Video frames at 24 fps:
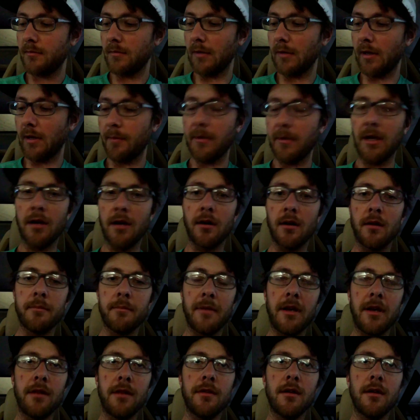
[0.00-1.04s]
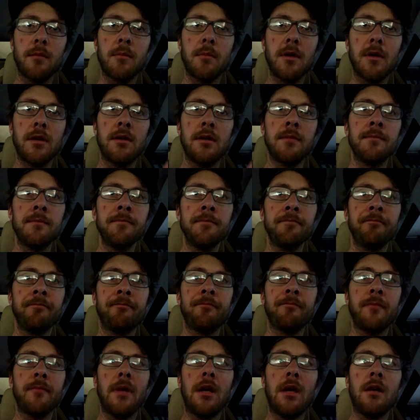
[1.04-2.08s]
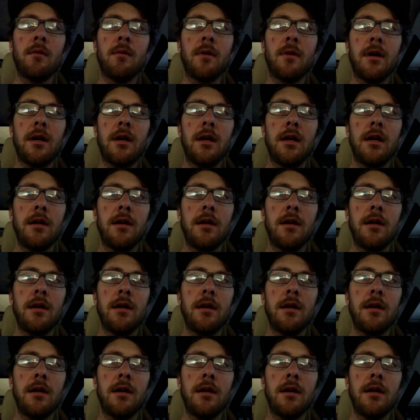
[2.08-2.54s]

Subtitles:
let me air up anything. But anyway,